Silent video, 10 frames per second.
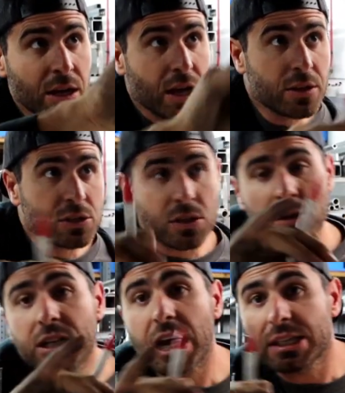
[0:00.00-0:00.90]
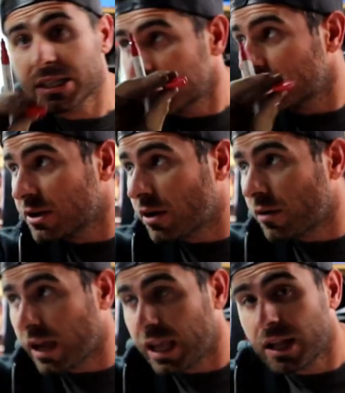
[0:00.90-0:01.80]
and there's little gussets to
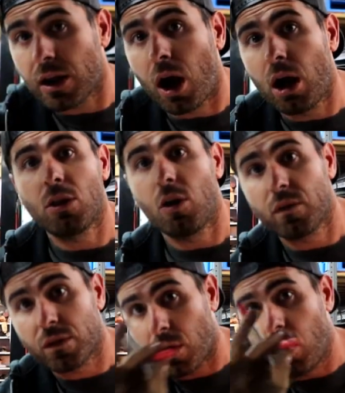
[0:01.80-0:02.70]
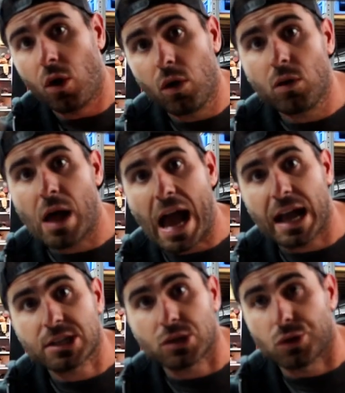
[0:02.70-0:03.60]
go in all over the whole
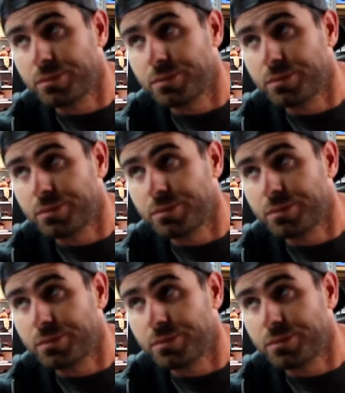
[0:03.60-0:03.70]
axle.